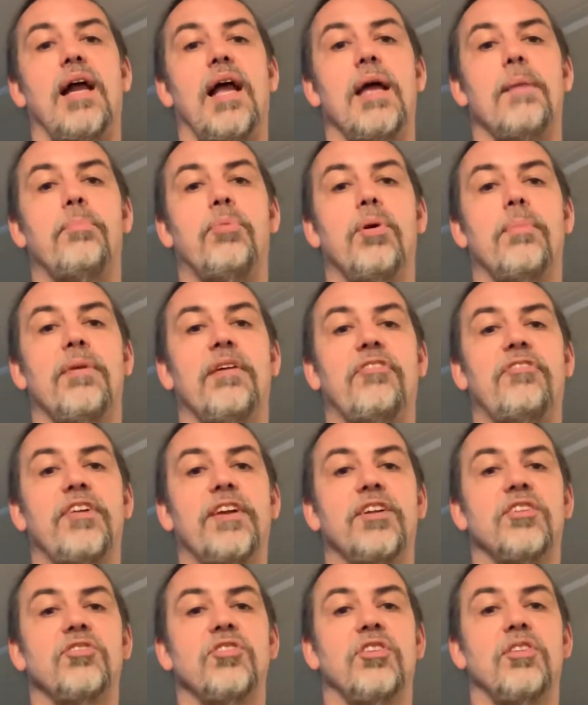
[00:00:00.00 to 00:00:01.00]
and put my
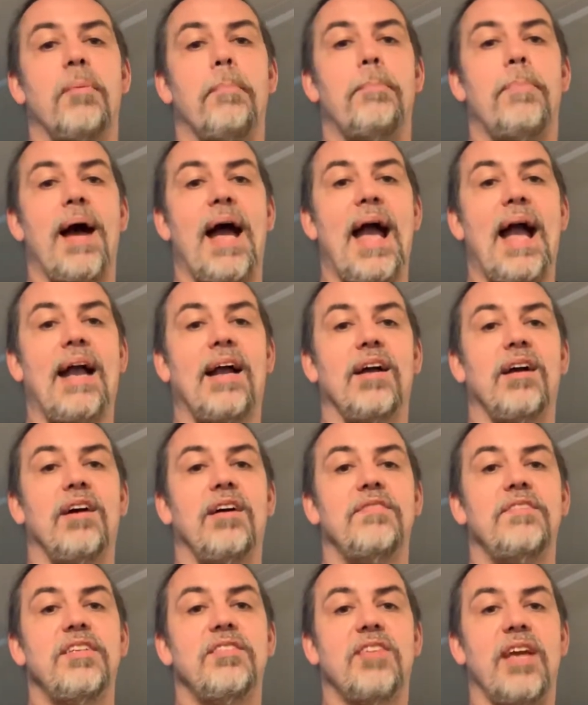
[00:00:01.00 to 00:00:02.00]
fingers on the back
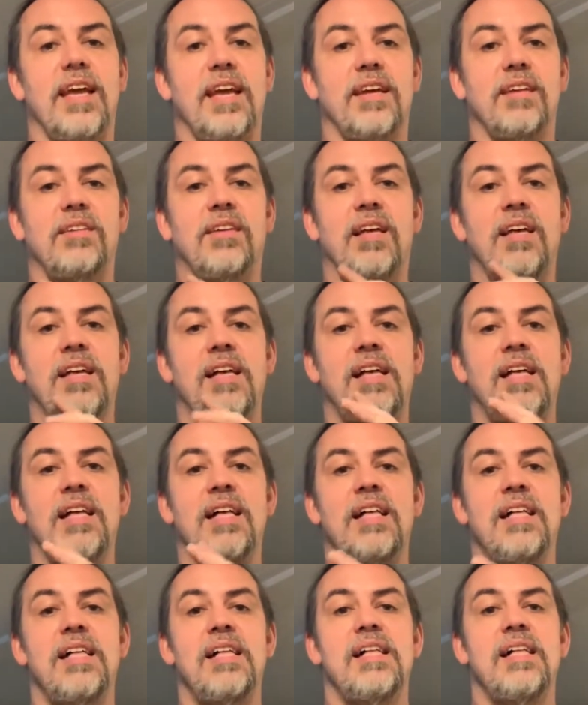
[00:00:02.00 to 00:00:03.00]
of this hand,
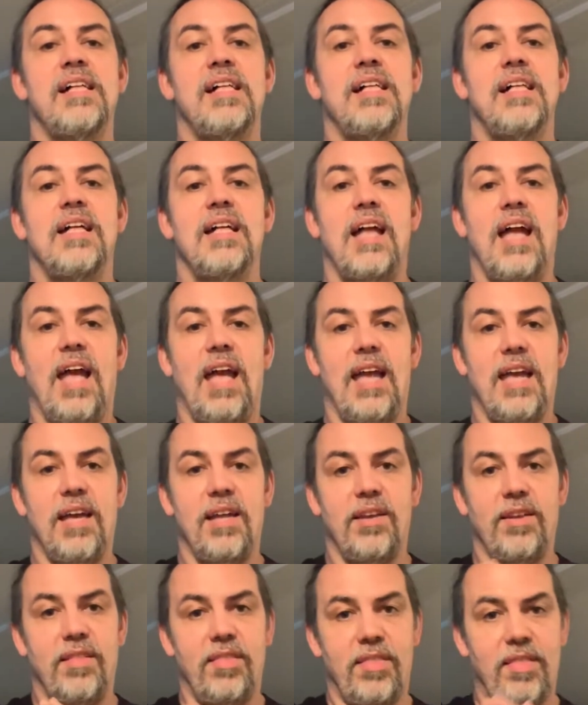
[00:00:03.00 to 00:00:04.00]

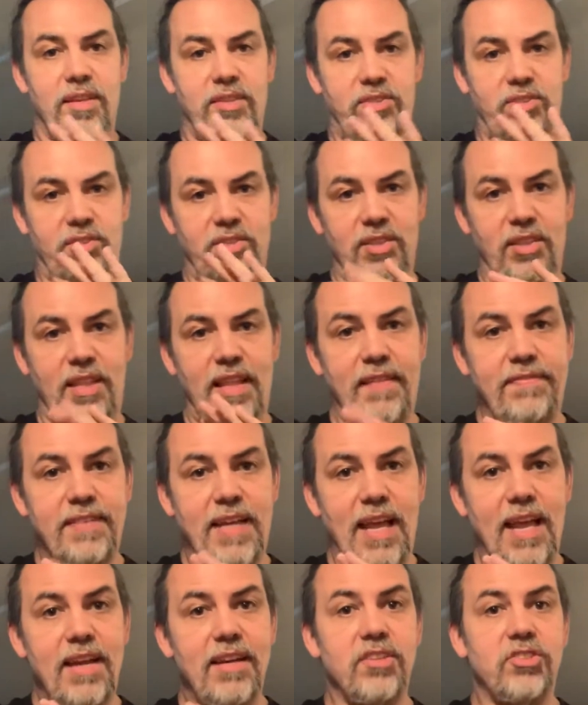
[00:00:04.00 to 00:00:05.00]
and this left
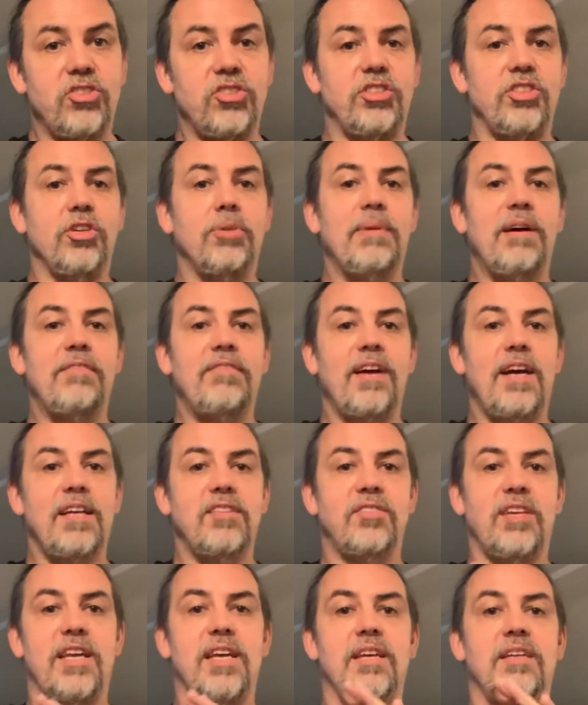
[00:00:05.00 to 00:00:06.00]
hand is still my
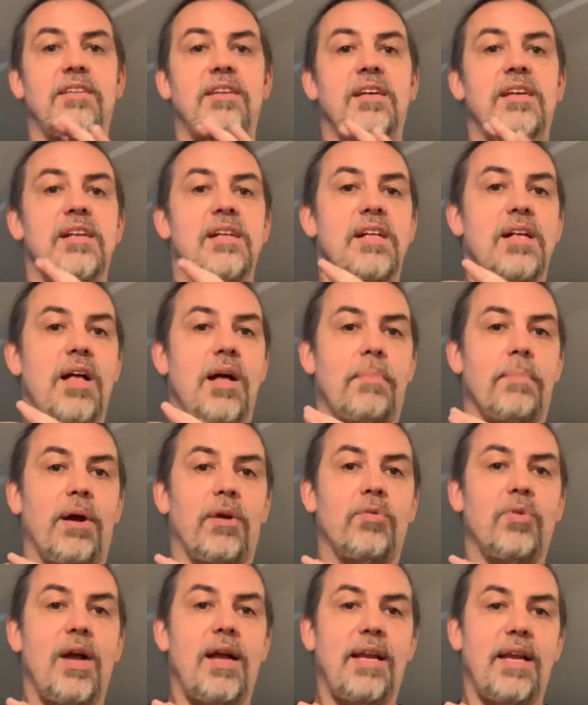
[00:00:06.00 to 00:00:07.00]
vice hand. My
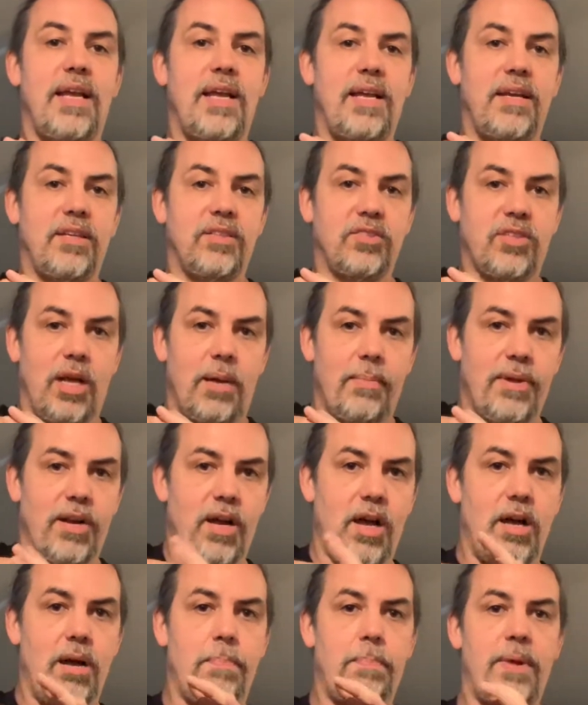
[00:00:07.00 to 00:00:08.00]
right hand is coming
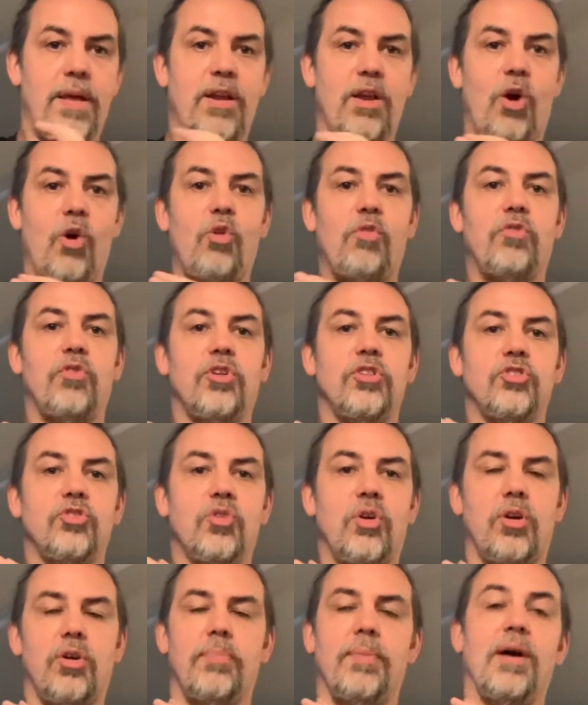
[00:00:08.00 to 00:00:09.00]
up and over,
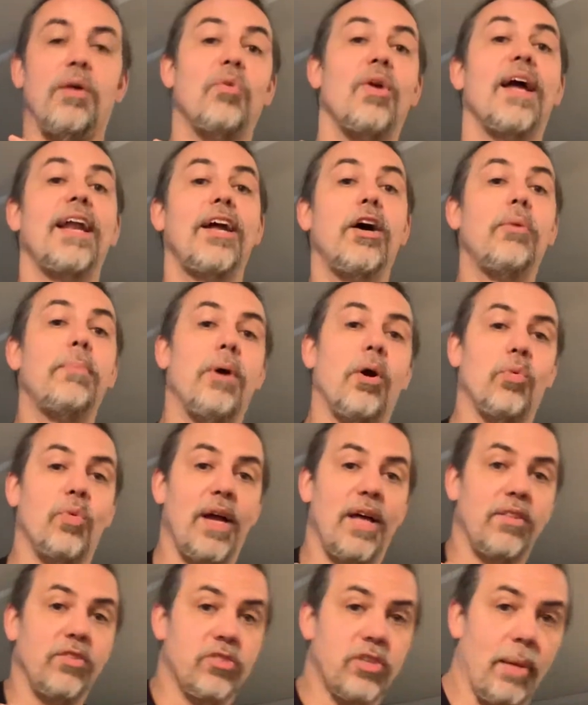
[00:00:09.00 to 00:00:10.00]
or my right elbow
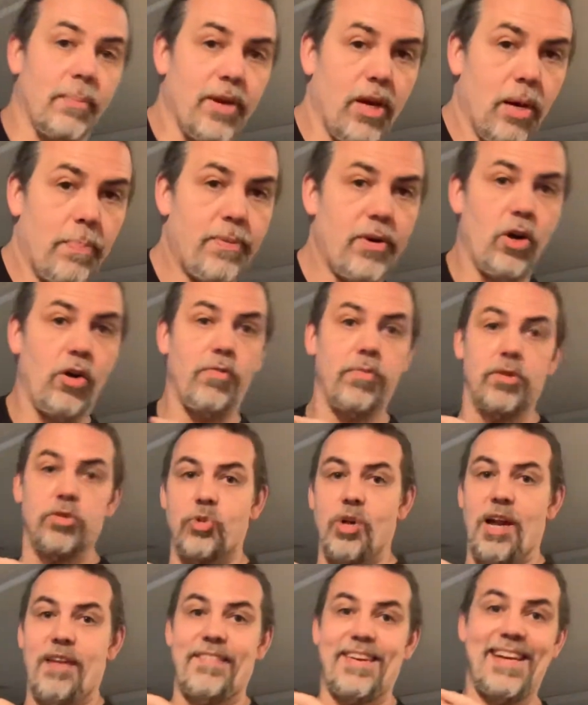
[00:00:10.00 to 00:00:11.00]
rather is coming up and over and
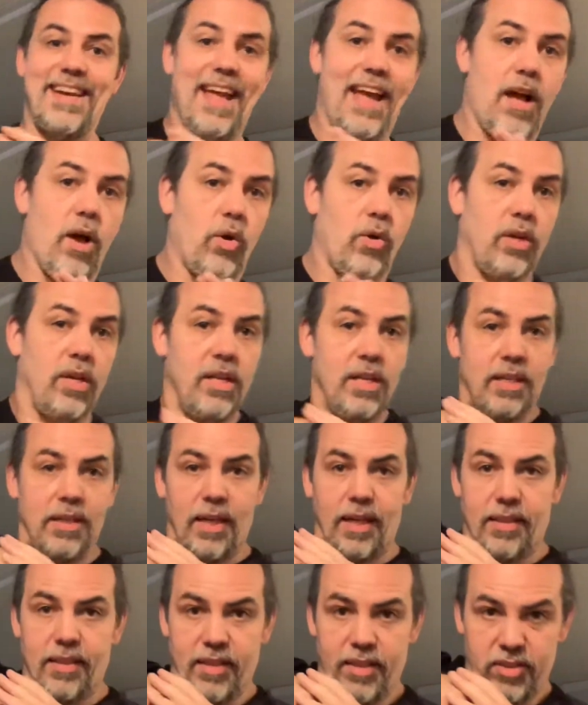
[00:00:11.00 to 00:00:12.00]
driving down
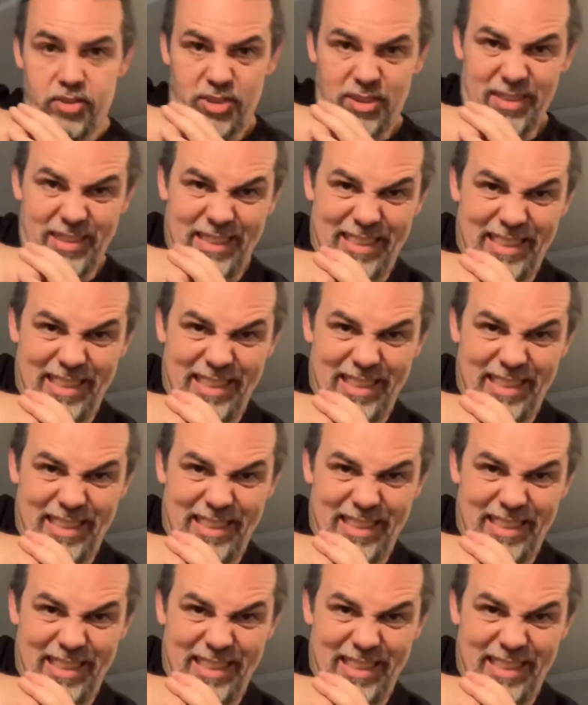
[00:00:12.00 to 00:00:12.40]
like this.